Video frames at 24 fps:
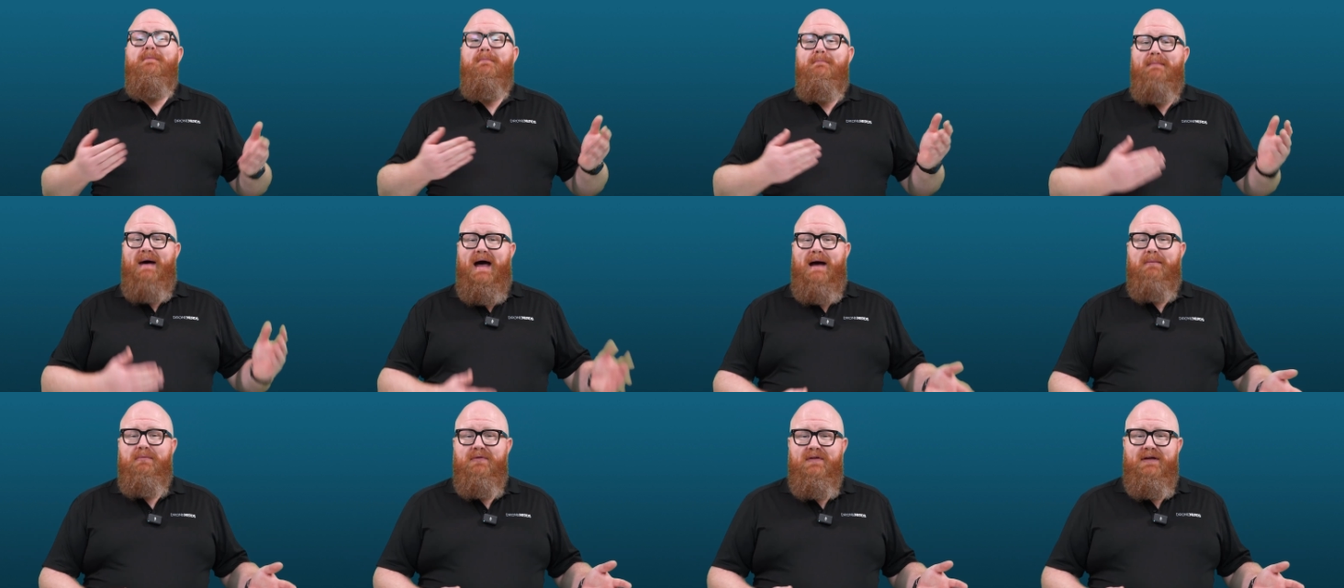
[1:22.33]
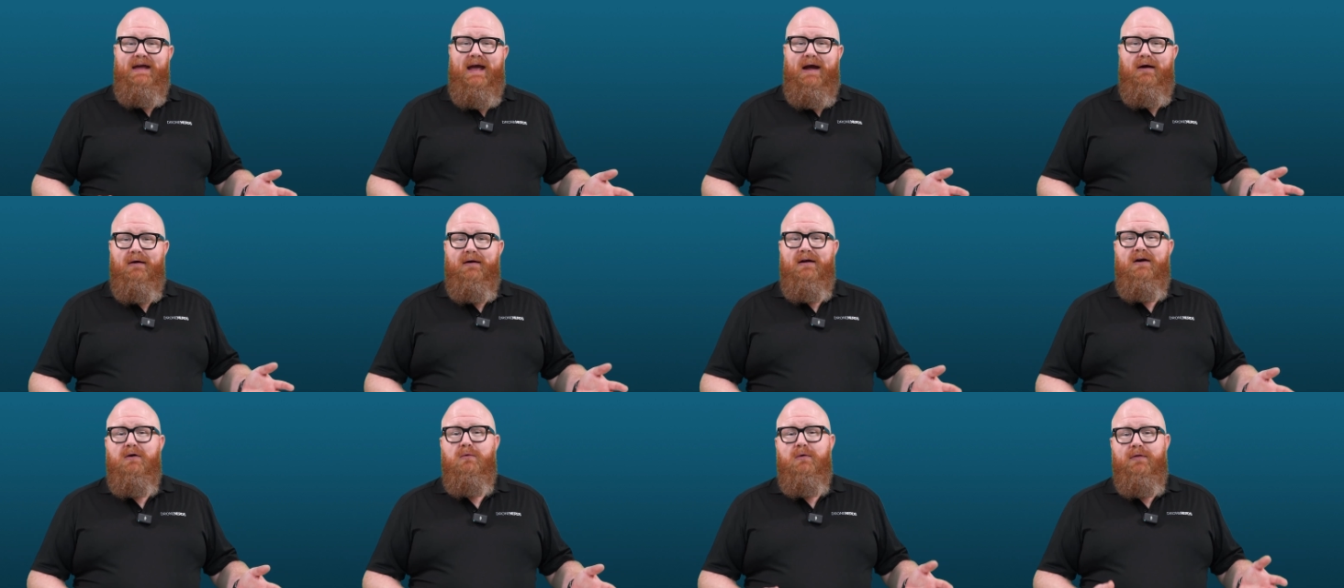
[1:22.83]
map the
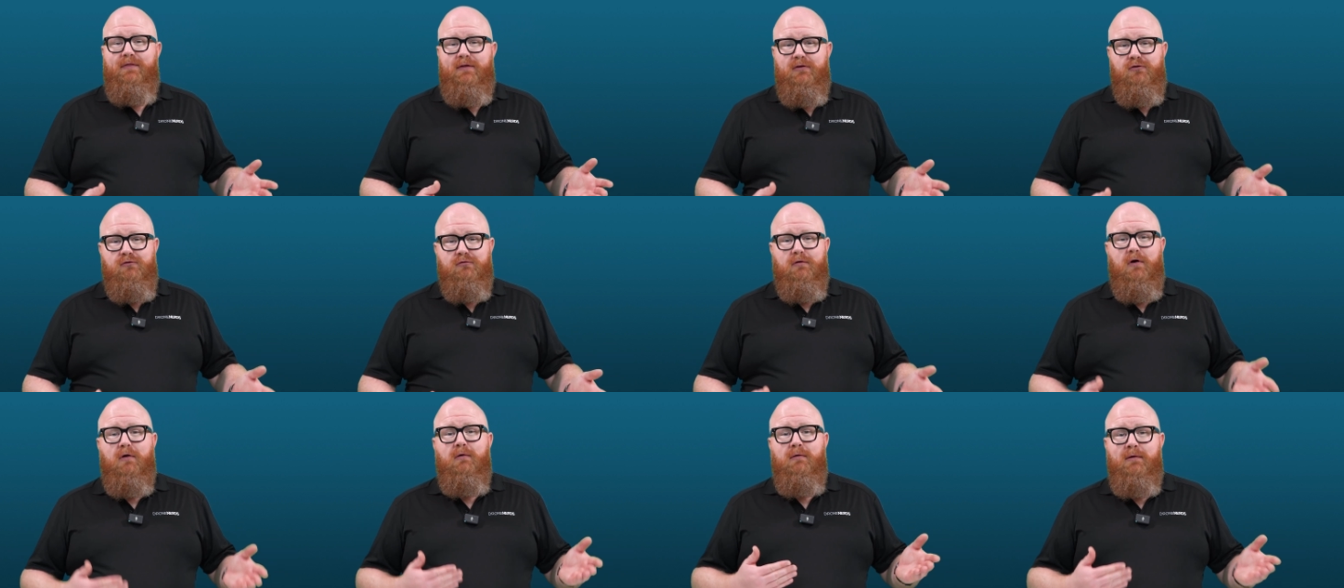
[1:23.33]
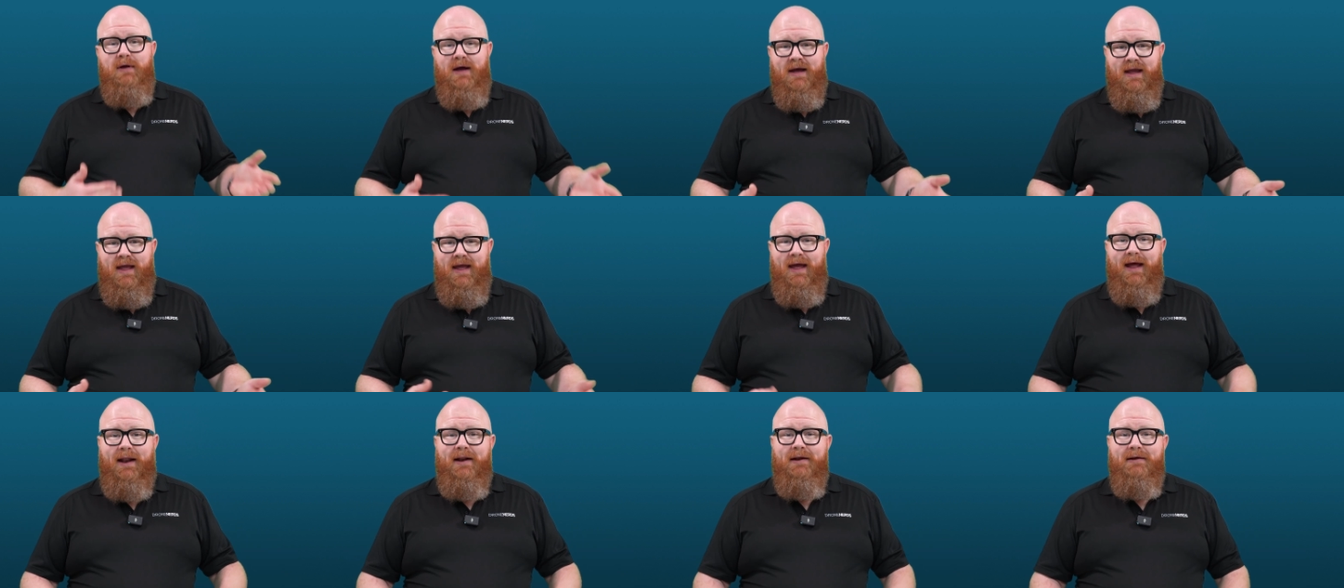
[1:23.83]
area with the drone
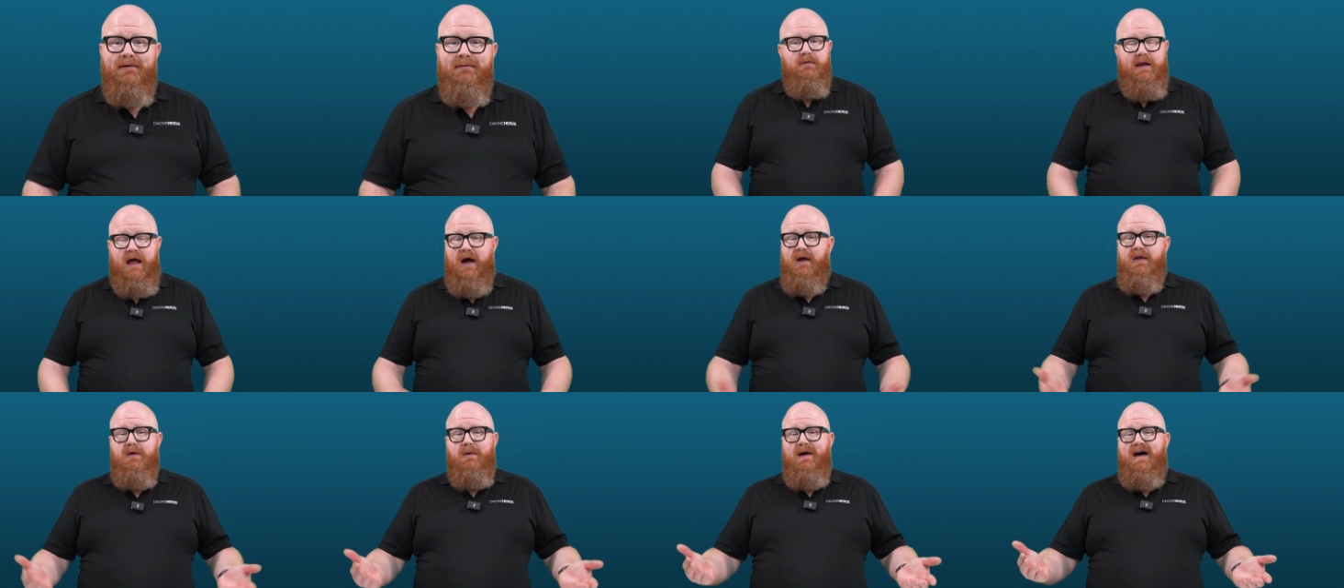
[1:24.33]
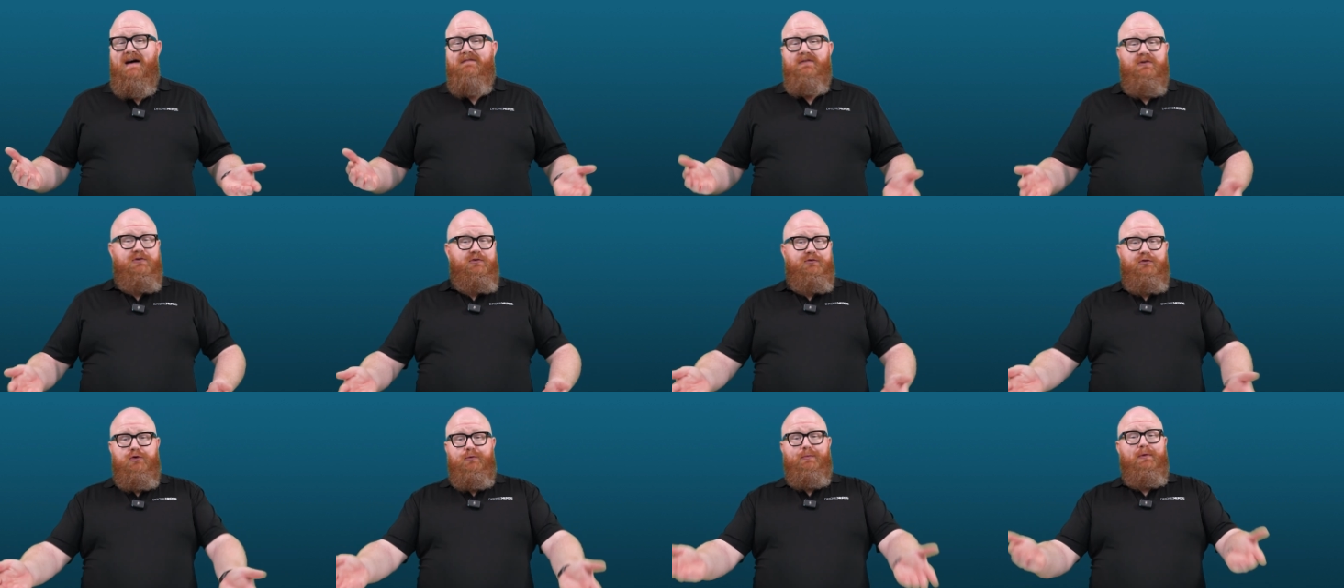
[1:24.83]
again. Now you have a
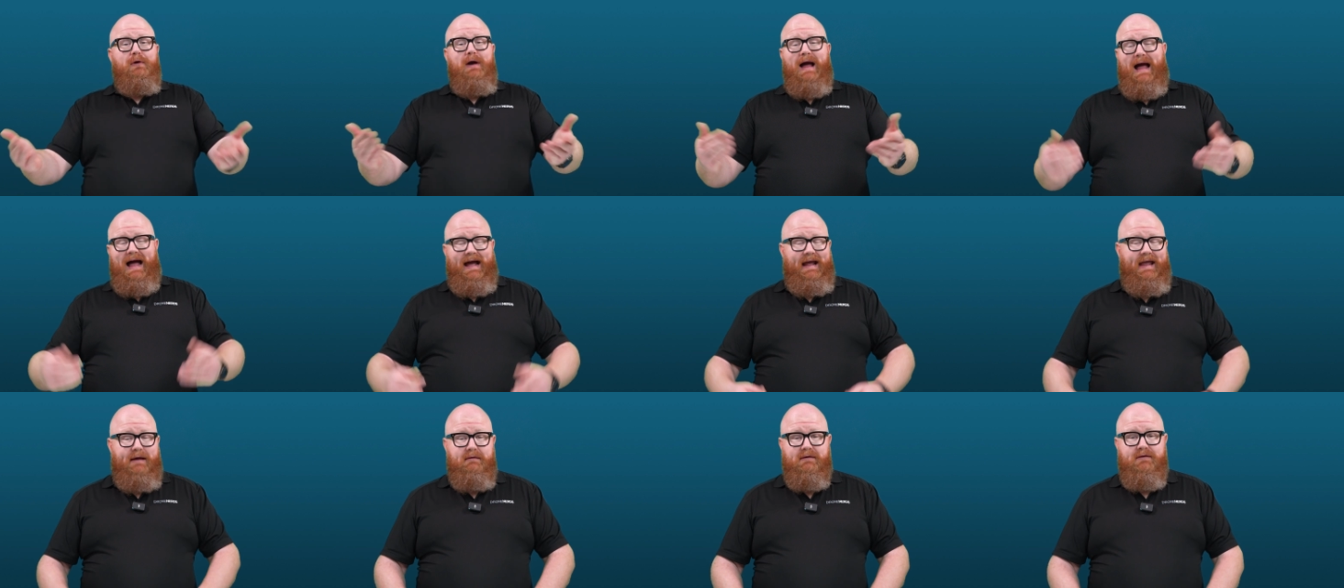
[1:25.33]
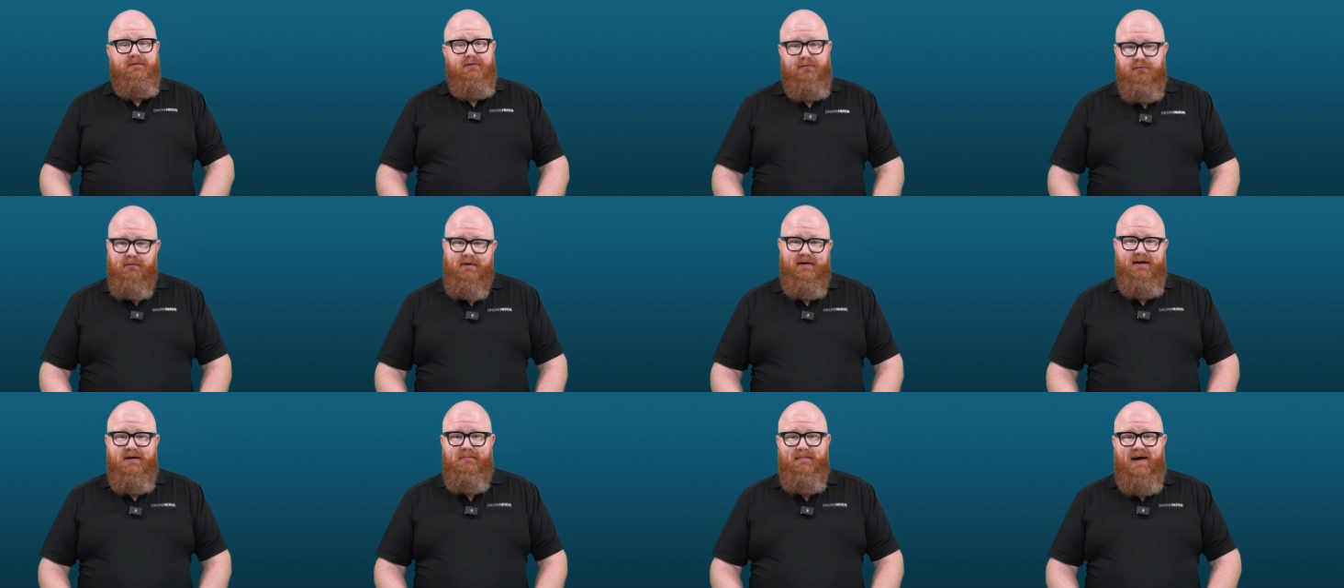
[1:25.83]
super accurate
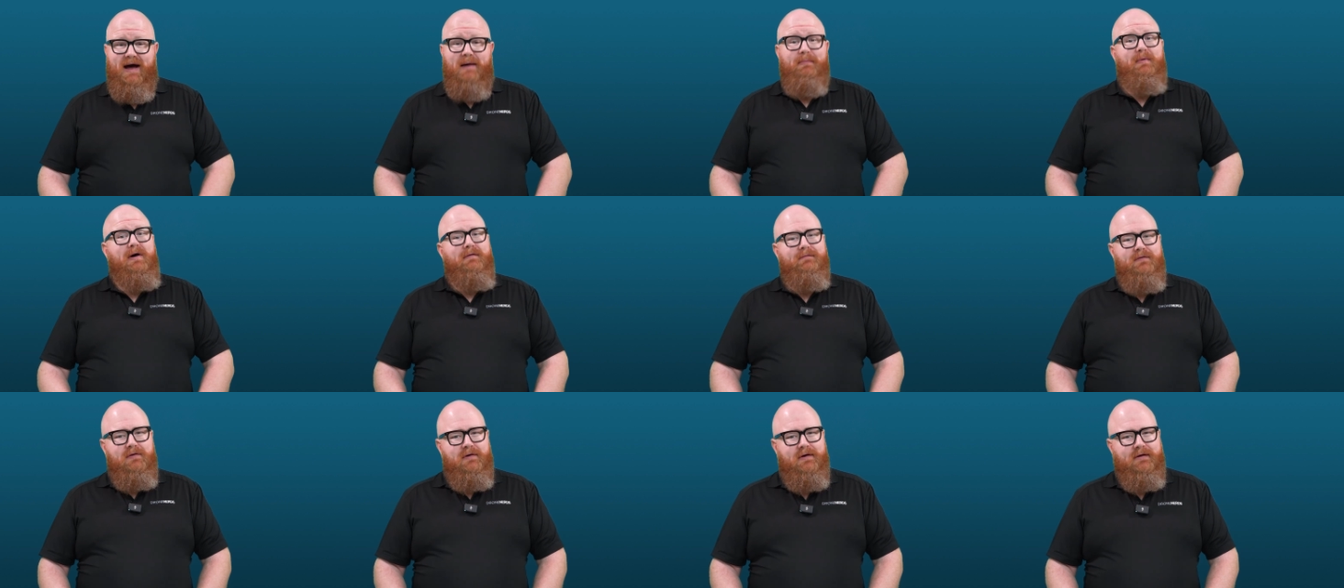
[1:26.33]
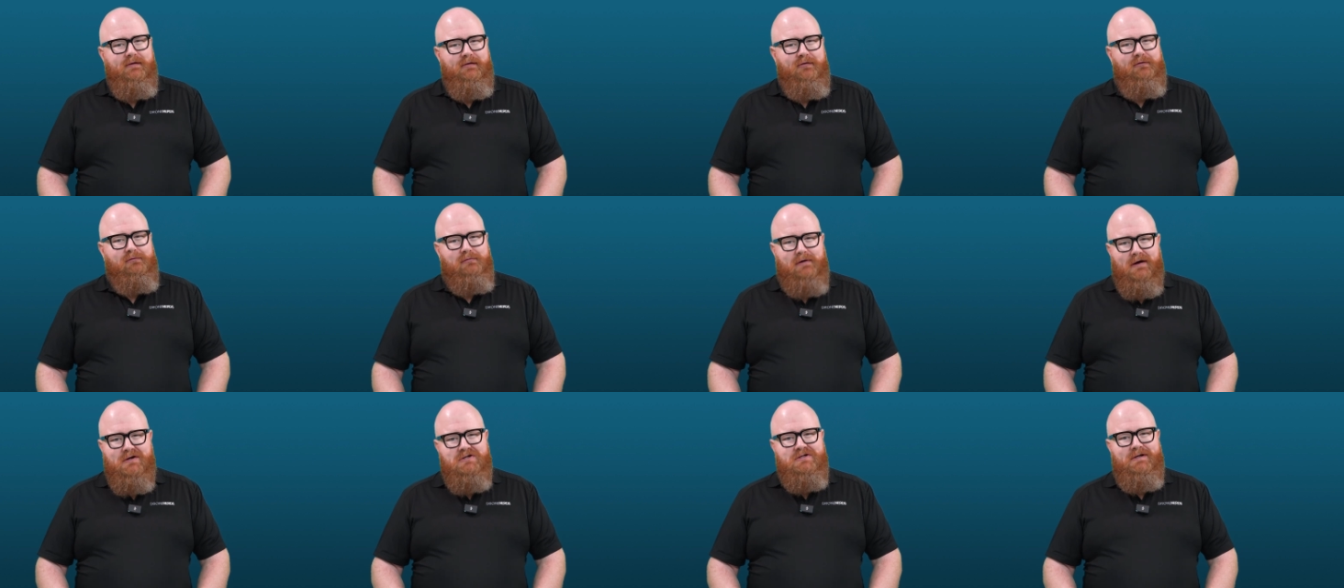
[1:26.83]
3D map of your
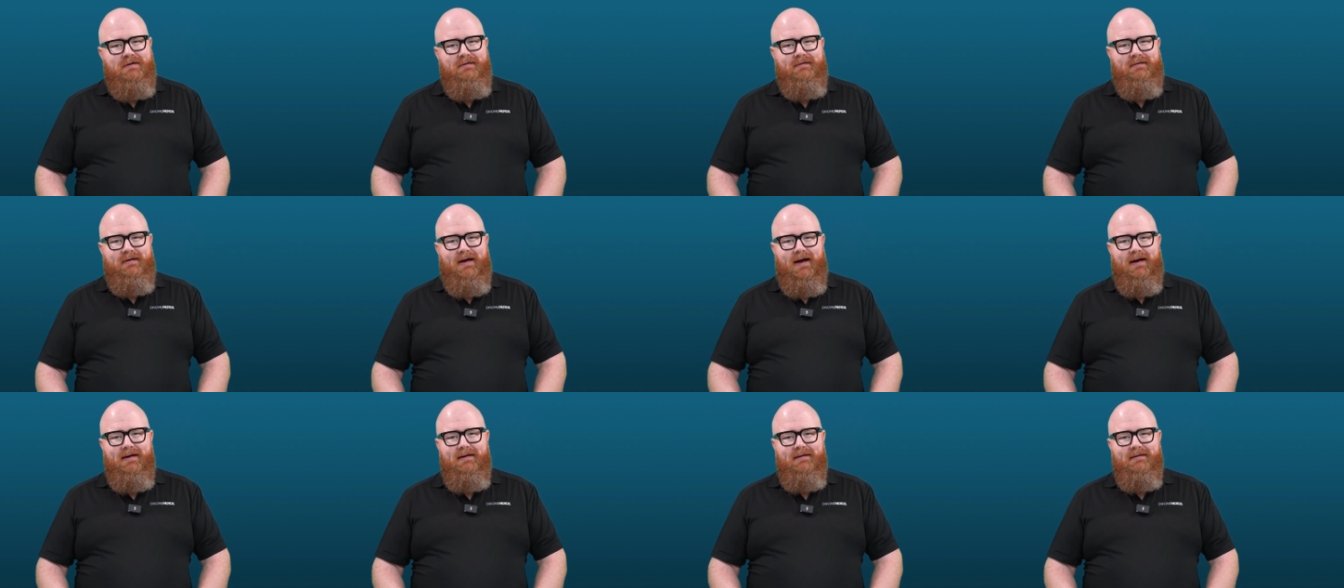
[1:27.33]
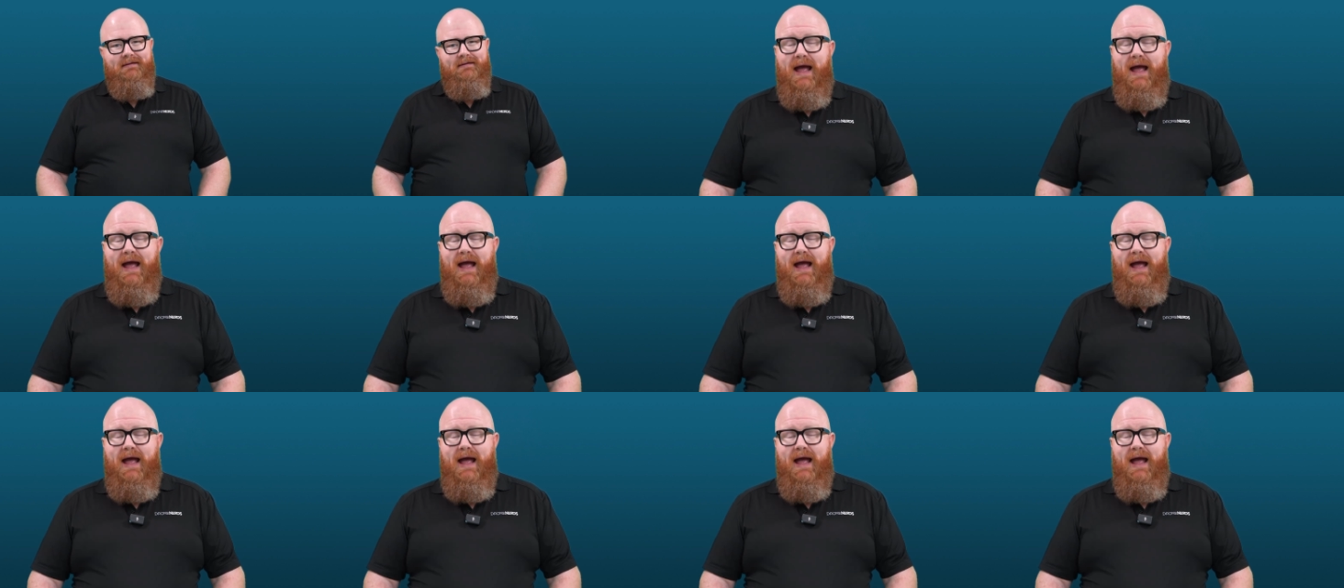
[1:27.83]
construction site.